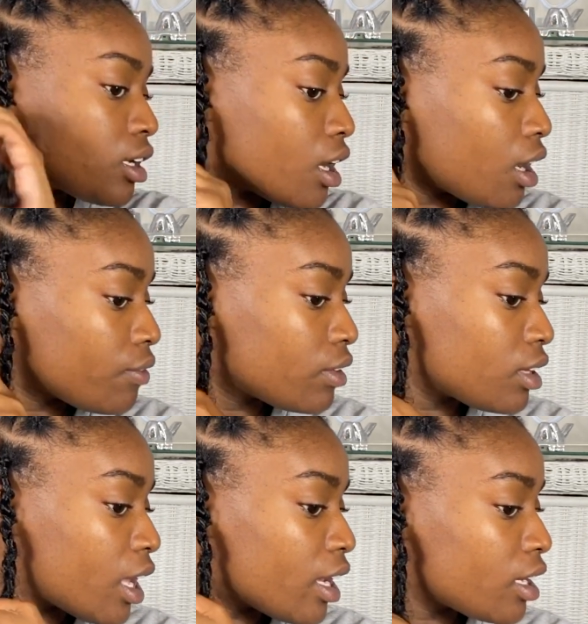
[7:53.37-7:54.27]
I feel
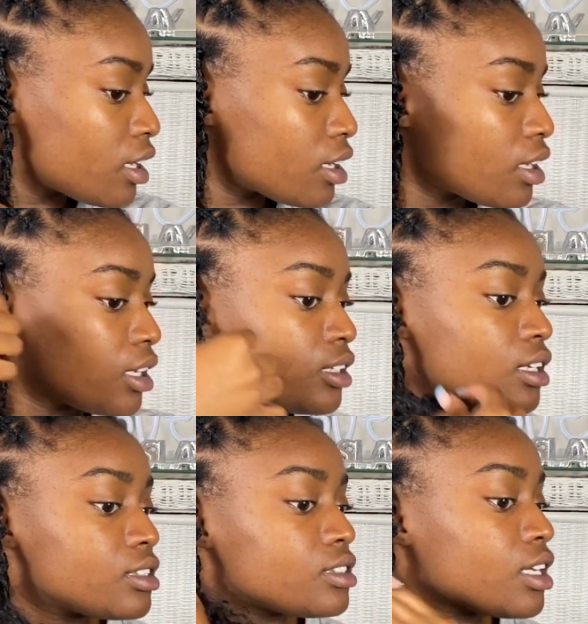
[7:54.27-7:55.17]
like it
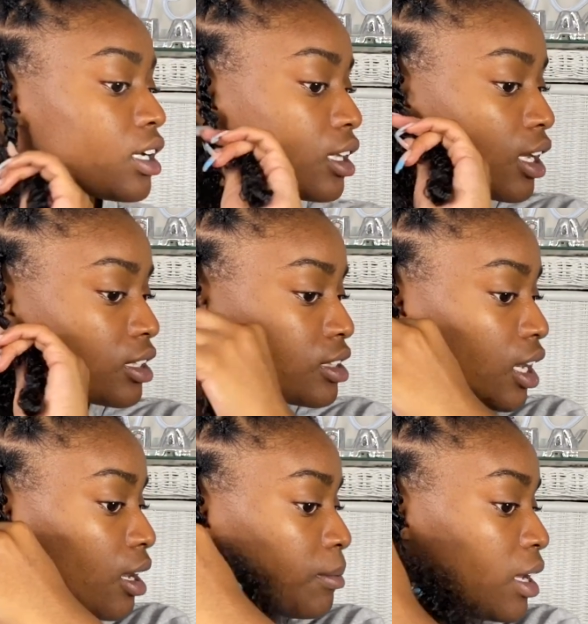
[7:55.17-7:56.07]
doesn't take a lot of
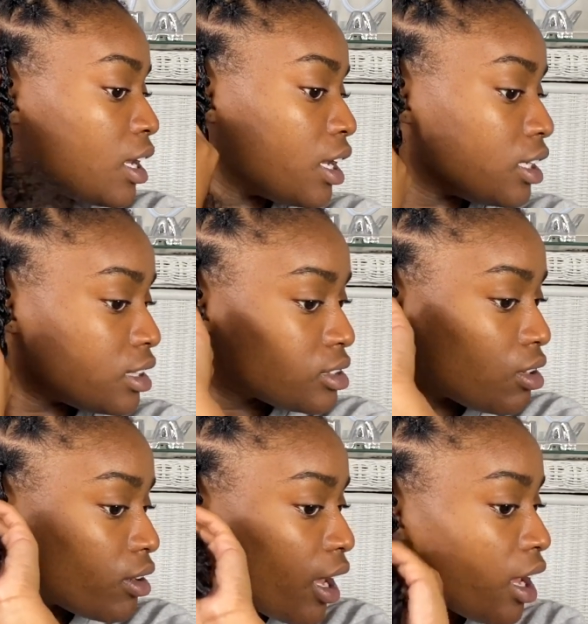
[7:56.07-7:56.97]
time. And it's
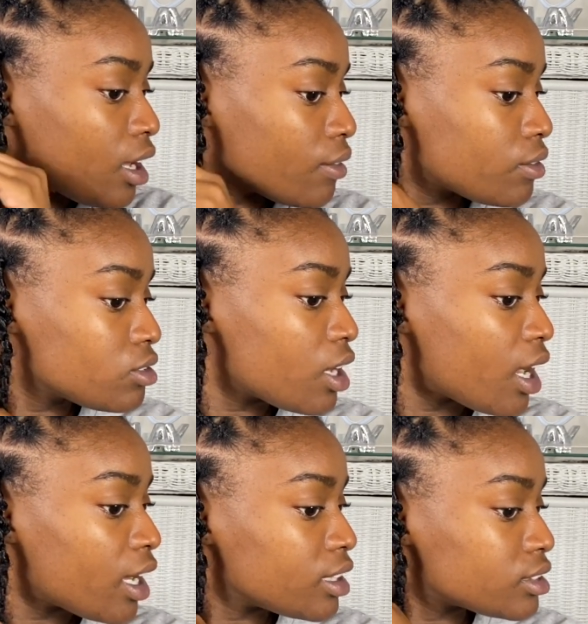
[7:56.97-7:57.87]
okay if you
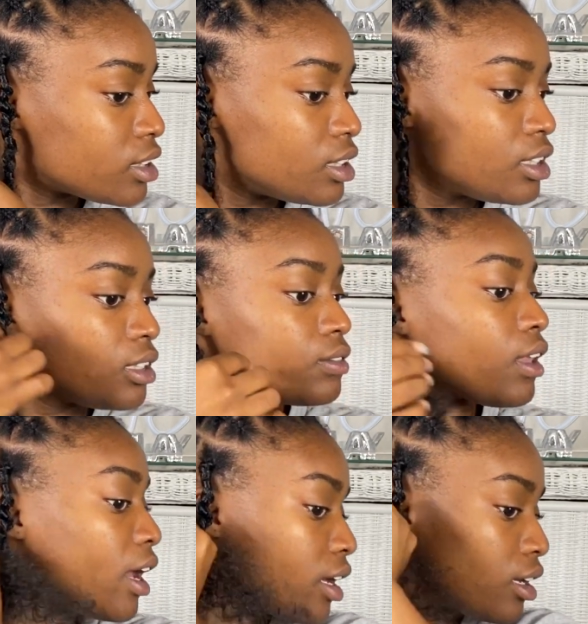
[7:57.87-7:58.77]
guys leave
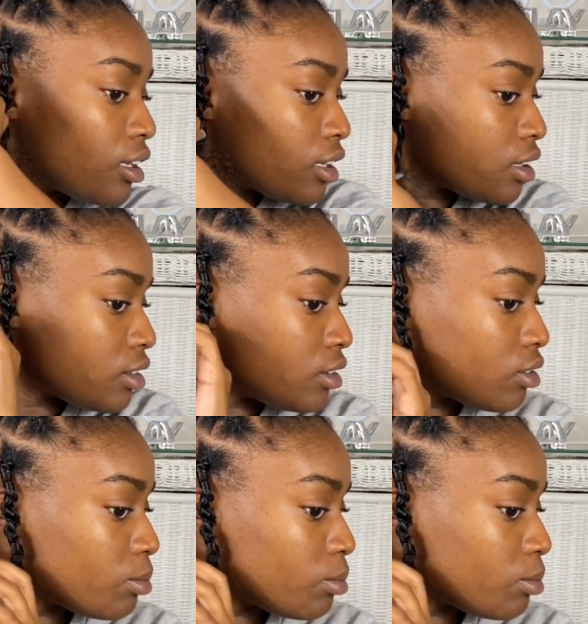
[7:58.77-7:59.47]
like little